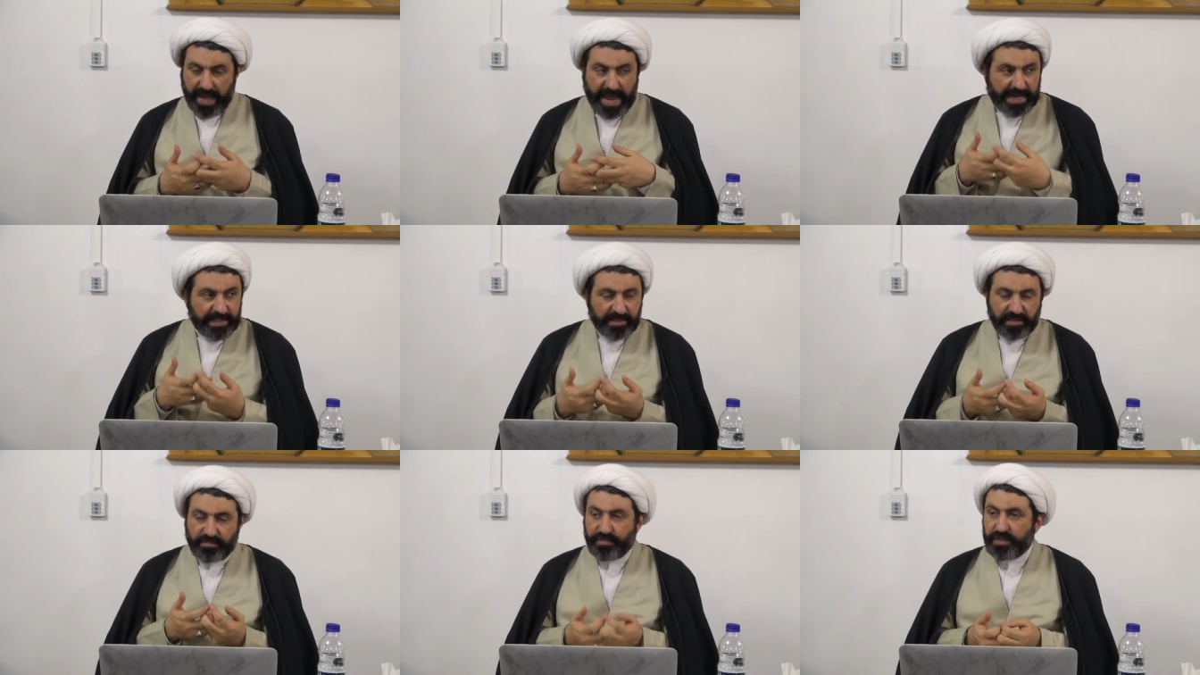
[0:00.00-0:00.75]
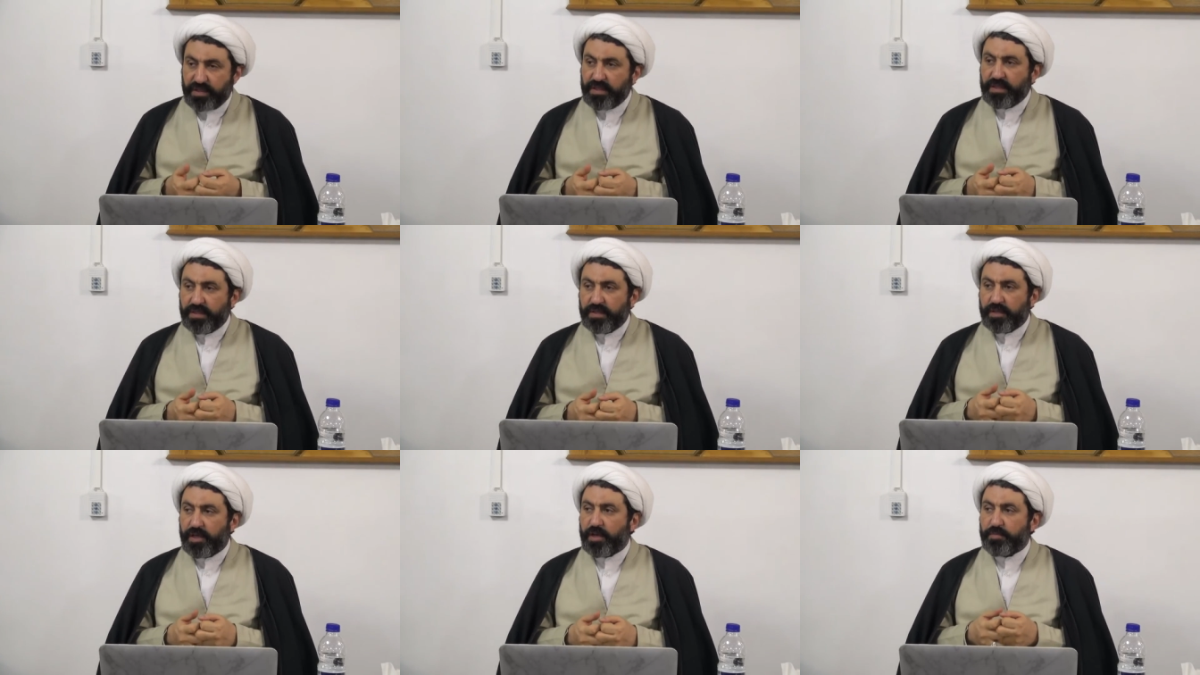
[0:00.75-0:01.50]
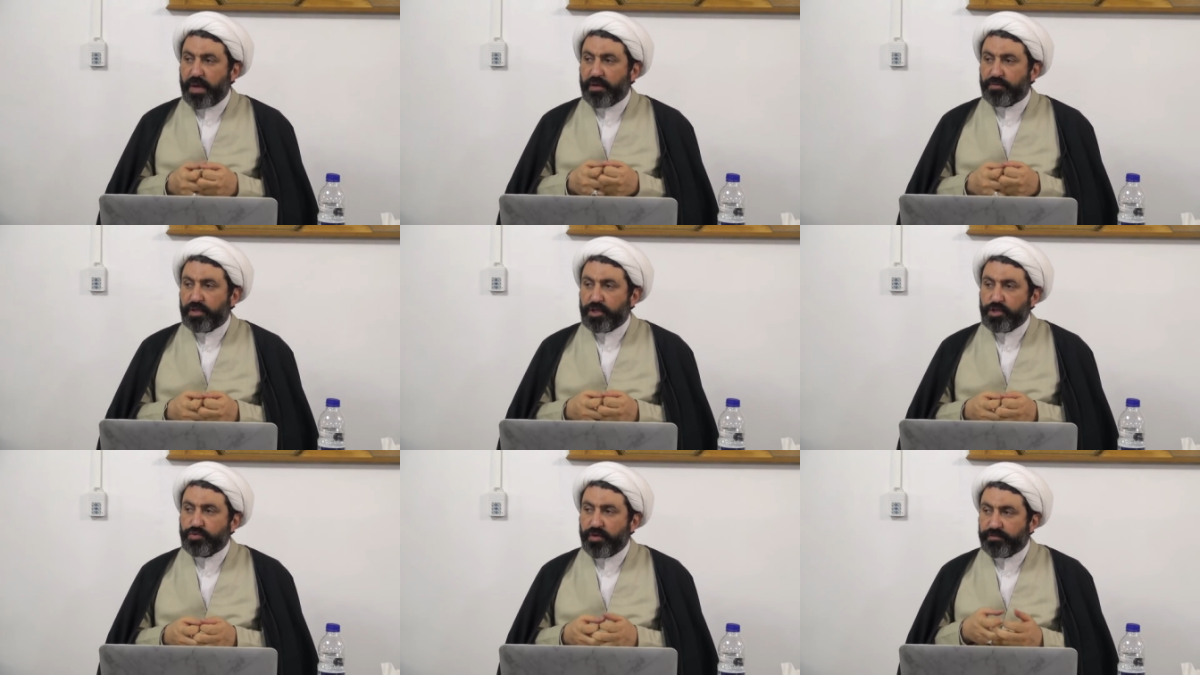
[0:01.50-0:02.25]
actively about the
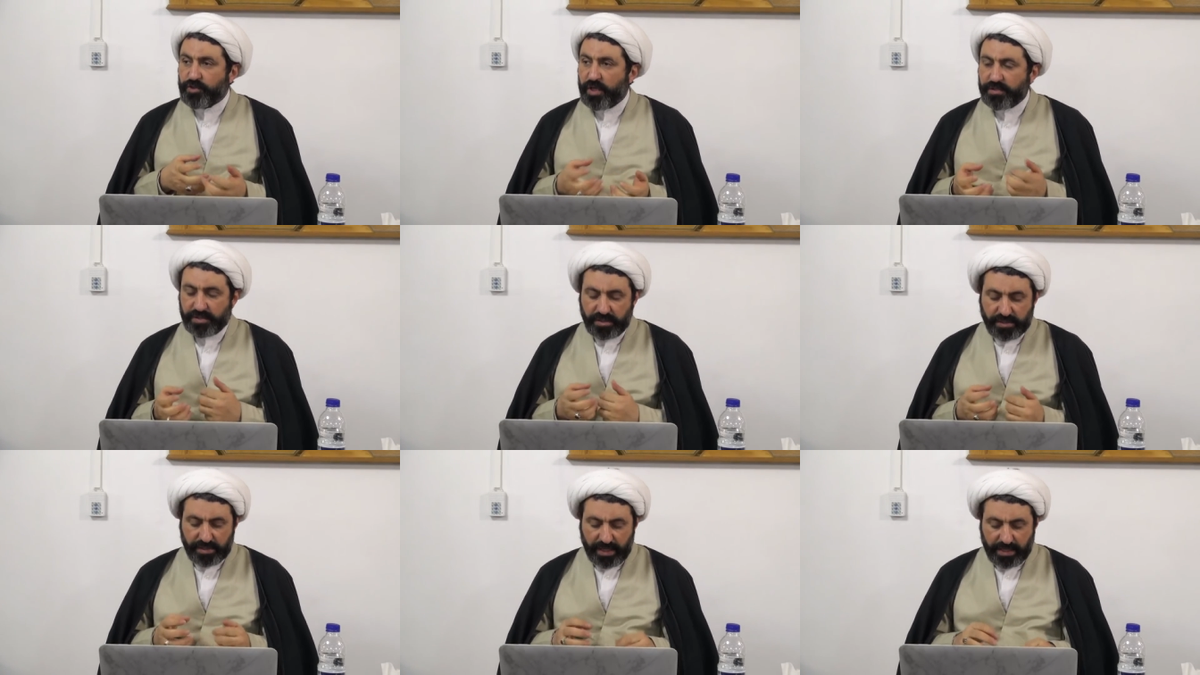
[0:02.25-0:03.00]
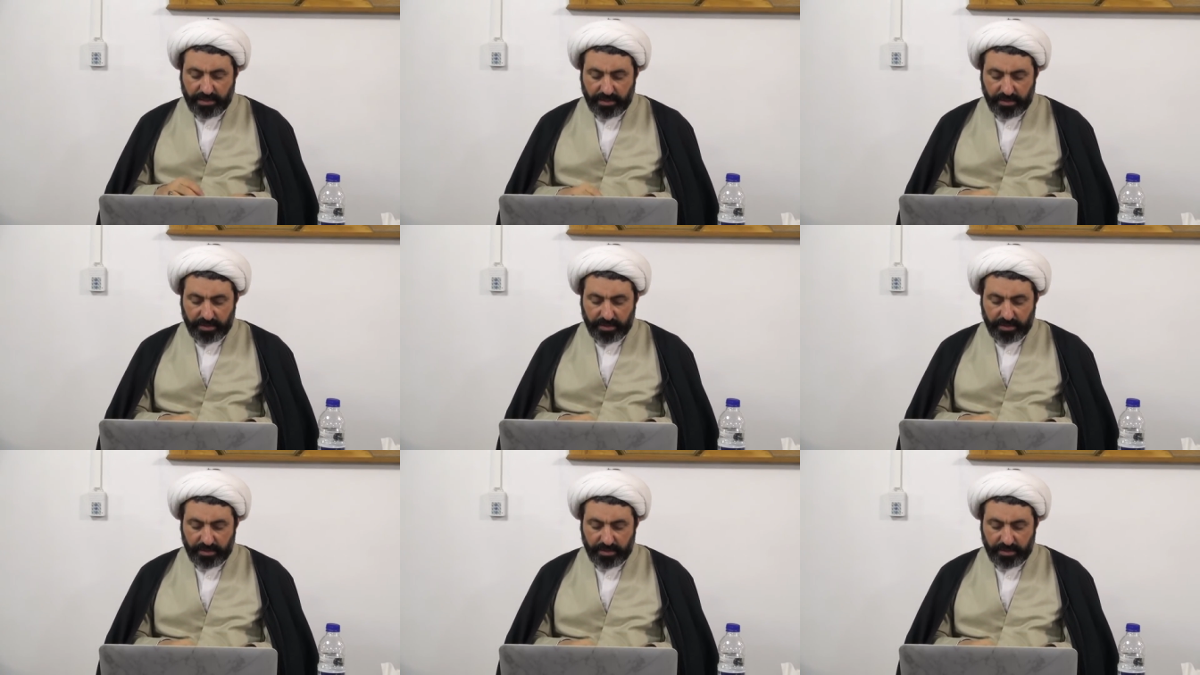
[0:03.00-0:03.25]
issue of justice and